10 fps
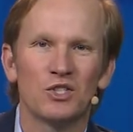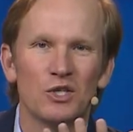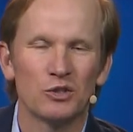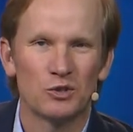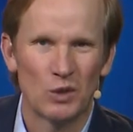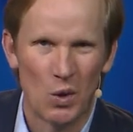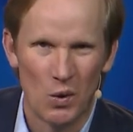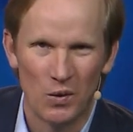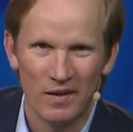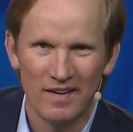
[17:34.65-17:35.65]
to your
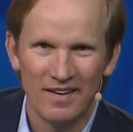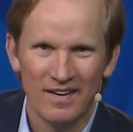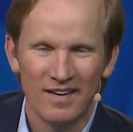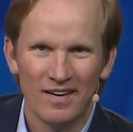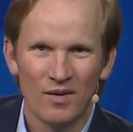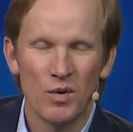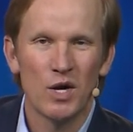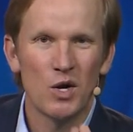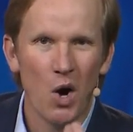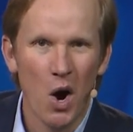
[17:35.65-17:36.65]
soul,
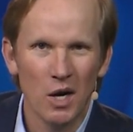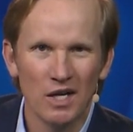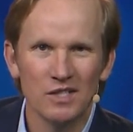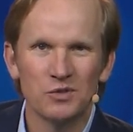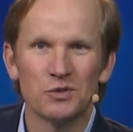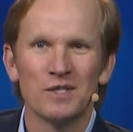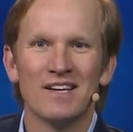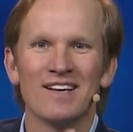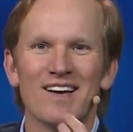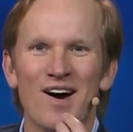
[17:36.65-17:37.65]
regardless
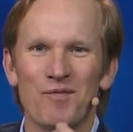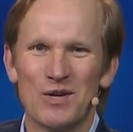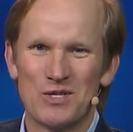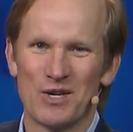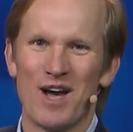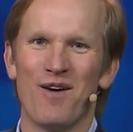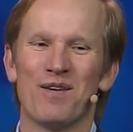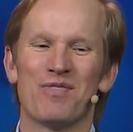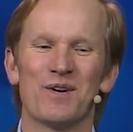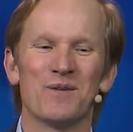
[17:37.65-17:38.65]
of what you're
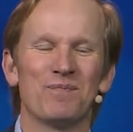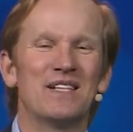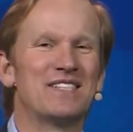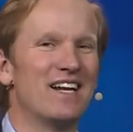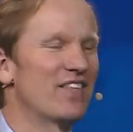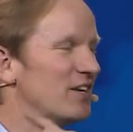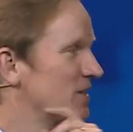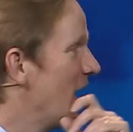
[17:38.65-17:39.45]
going through. Listen to this.